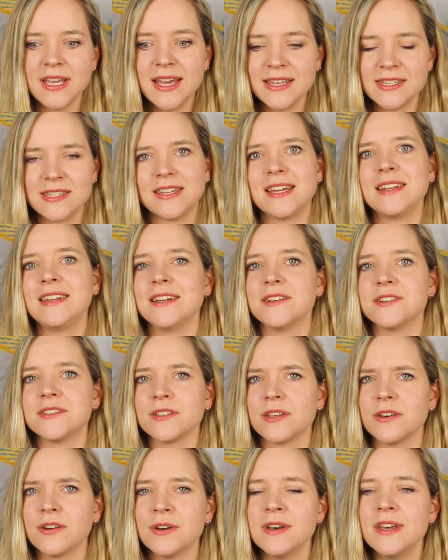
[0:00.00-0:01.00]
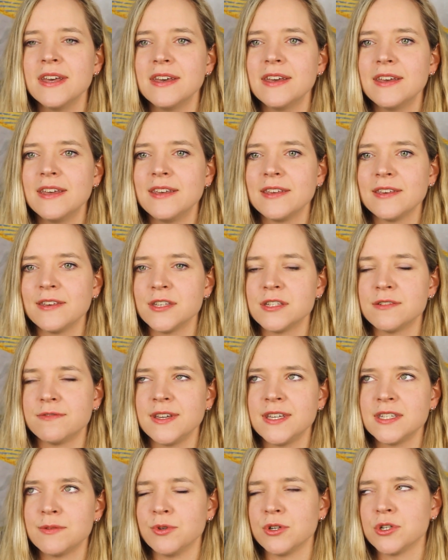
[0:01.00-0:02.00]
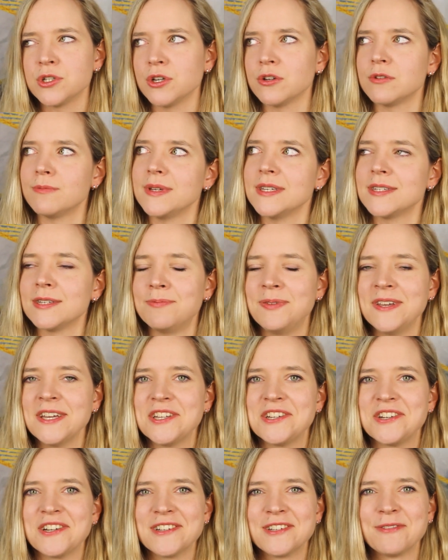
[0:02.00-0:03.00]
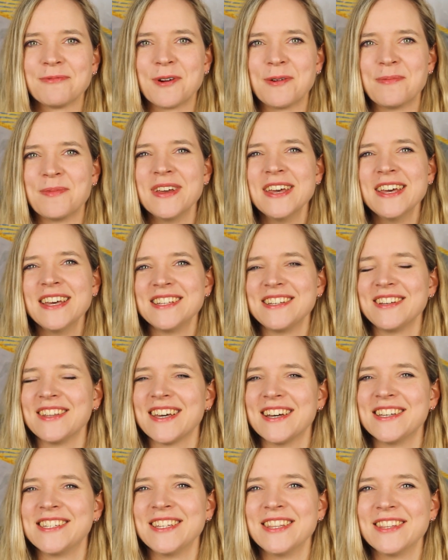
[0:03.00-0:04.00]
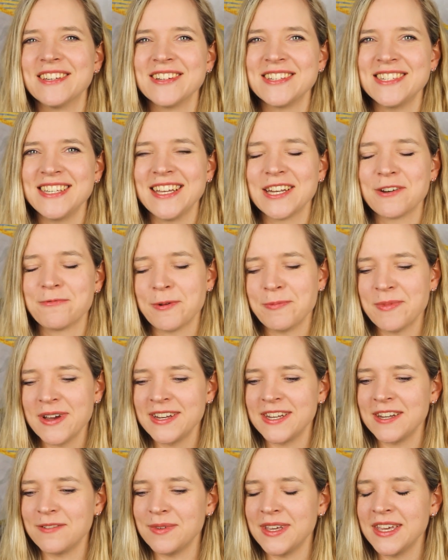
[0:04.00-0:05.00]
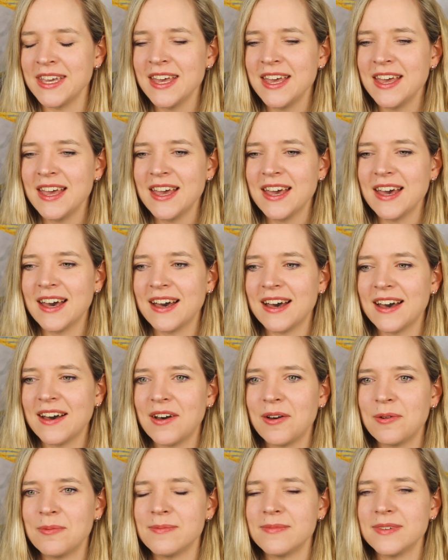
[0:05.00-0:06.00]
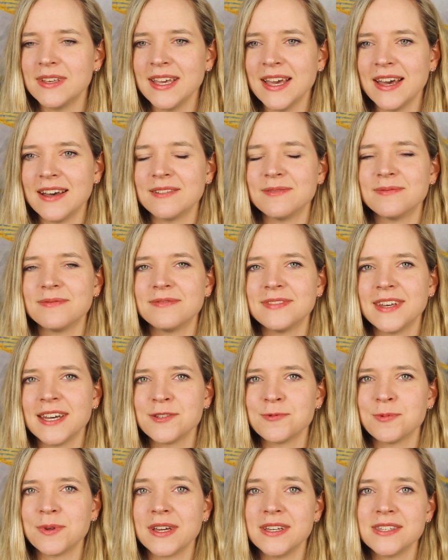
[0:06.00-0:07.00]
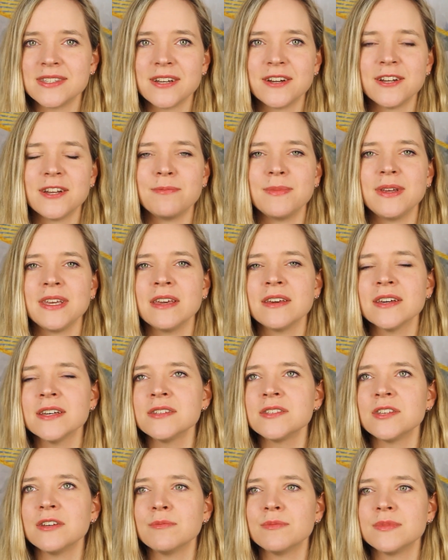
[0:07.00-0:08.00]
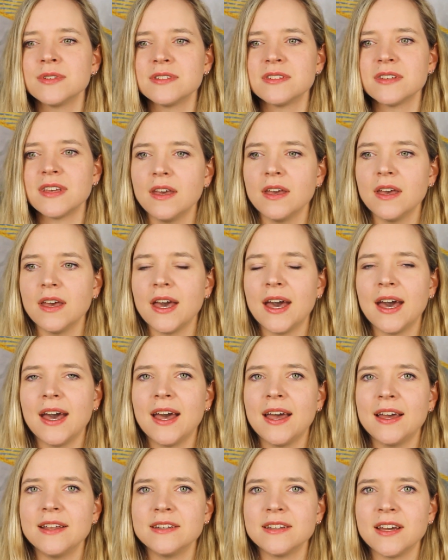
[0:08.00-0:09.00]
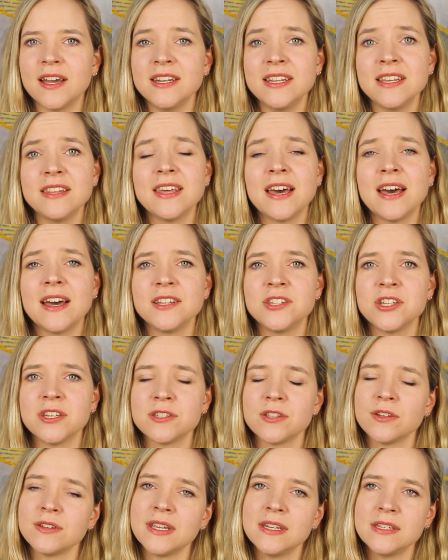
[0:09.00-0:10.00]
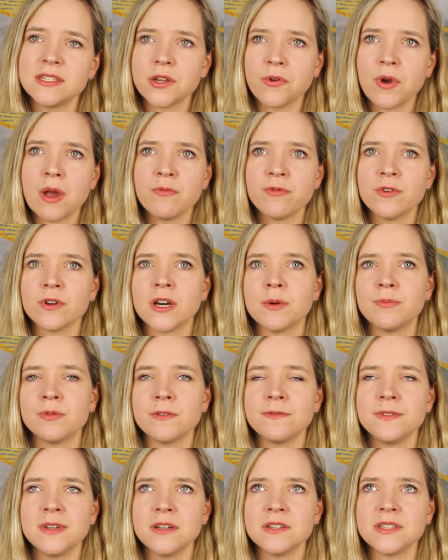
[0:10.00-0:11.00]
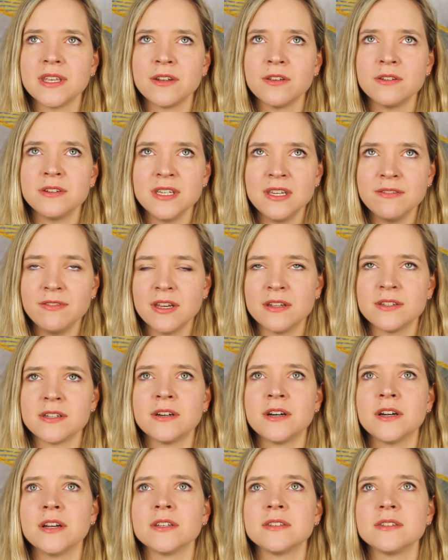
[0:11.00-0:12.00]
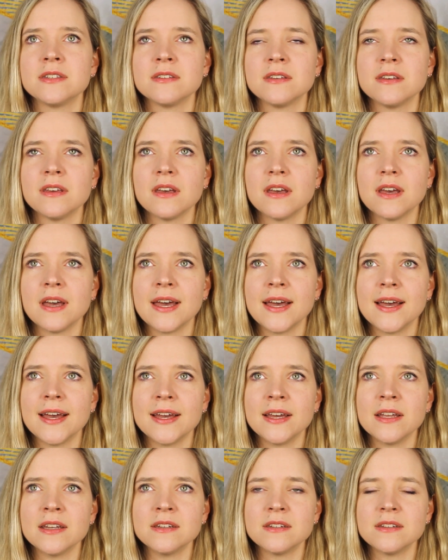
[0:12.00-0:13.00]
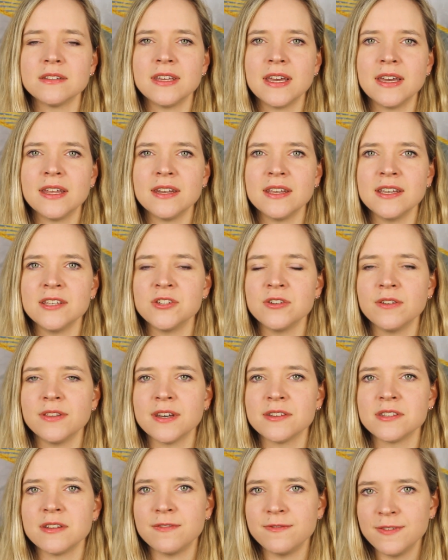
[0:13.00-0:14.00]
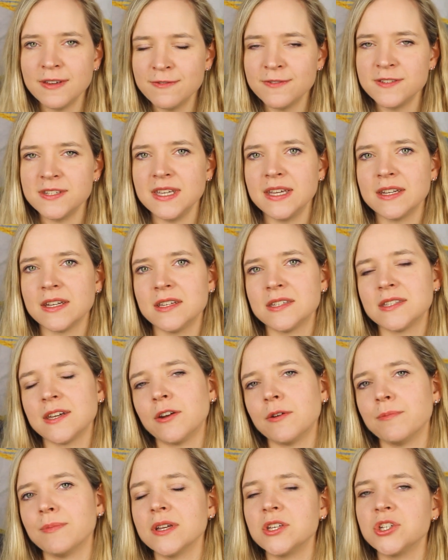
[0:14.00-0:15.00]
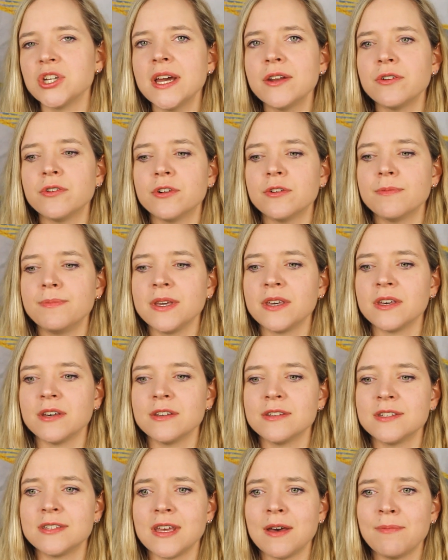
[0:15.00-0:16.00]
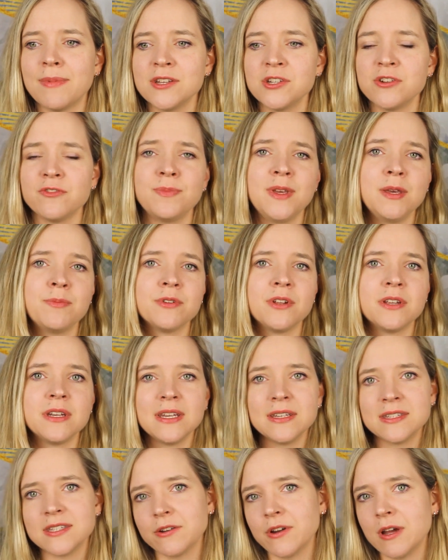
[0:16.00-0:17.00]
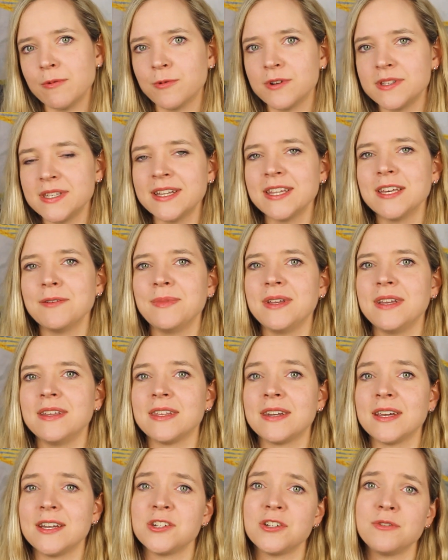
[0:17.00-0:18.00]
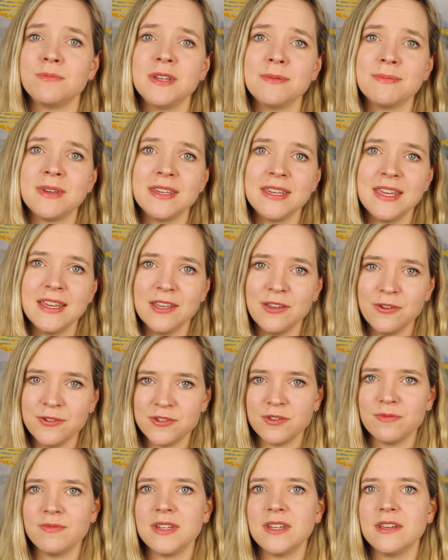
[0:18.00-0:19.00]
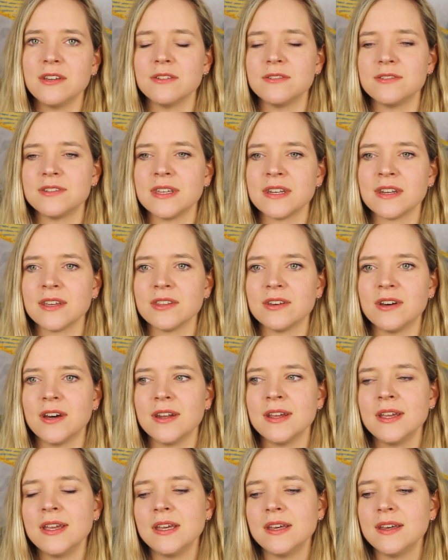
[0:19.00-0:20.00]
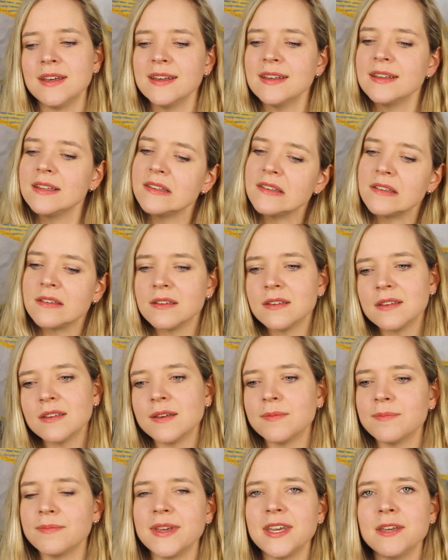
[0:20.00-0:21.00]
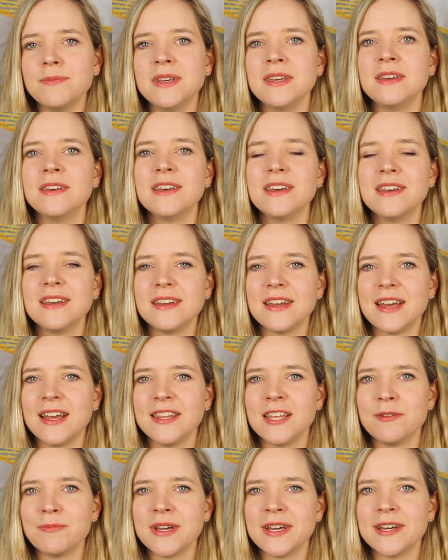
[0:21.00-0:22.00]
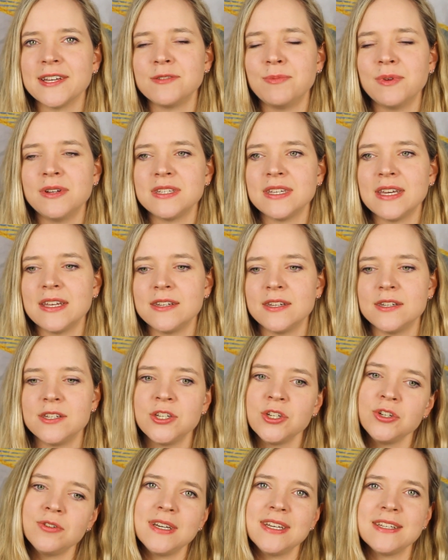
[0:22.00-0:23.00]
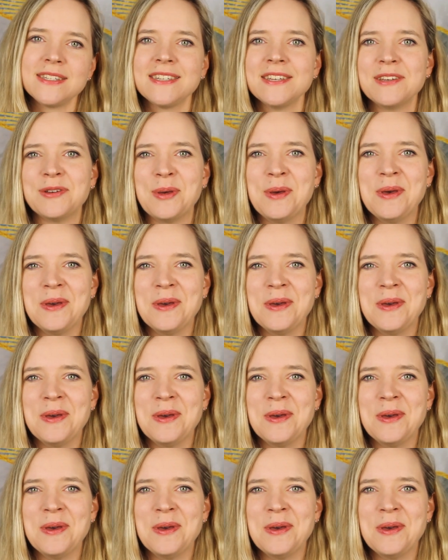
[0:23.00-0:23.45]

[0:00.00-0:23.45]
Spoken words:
yes, 9 years ago, because Facebook showed me some pictures from 2013 and reminded me. Yeah, that's when I started making customs. And I did that just on Instagram for a couple of years and on DeviantArt. And then in 2015 I started my channel because a bunch of people on Instagram were telling me that I should be making YouTube videos, and I thought, yeah, maybe. And then my husband said, do it.